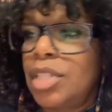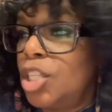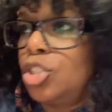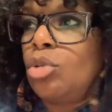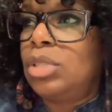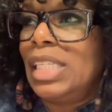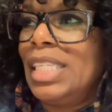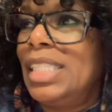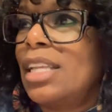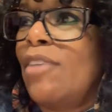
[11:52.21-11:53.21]
There's no
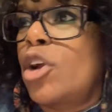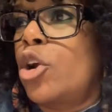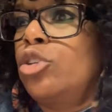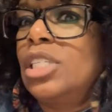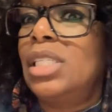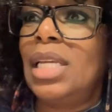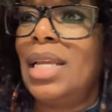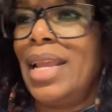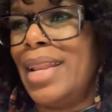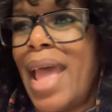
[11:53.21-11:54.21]
sense of urgency
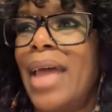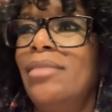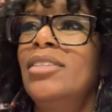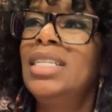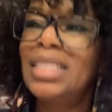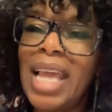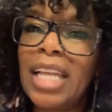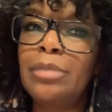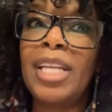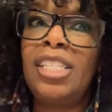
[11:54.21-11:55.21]
in that
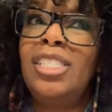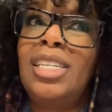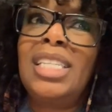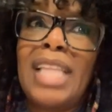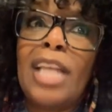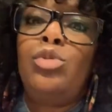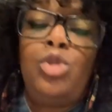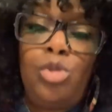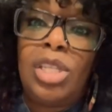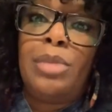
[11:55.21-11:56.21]
text message because that's
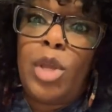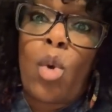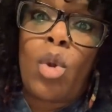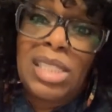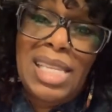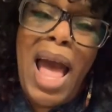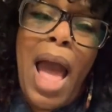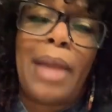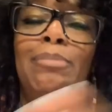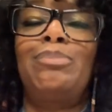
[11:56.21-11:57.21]
what you send me all the
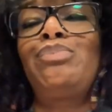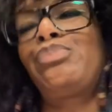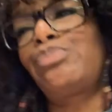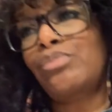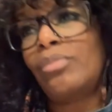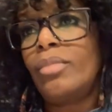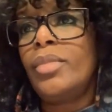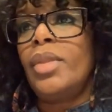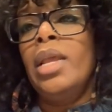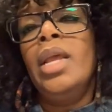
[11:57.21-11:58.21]
time.
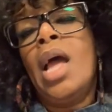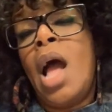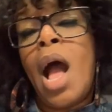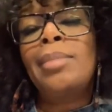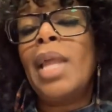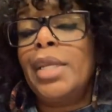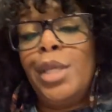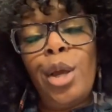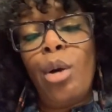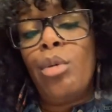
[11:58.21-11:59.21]
I'm like,
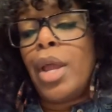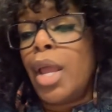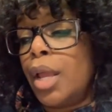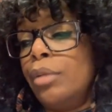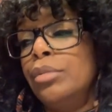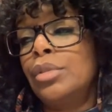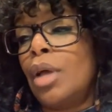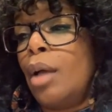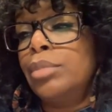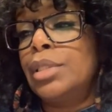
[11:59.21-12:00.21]
yeah, okay. So
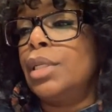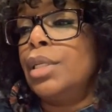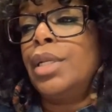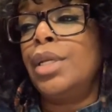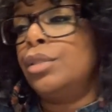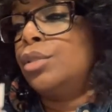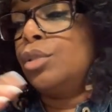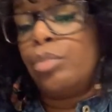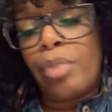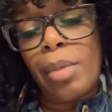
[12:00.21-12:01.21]
I'm sitting there
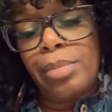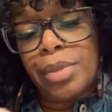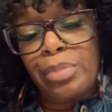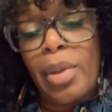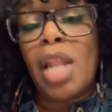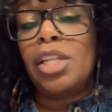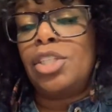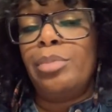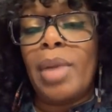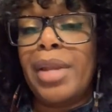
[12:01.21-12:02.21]
still probably polishing my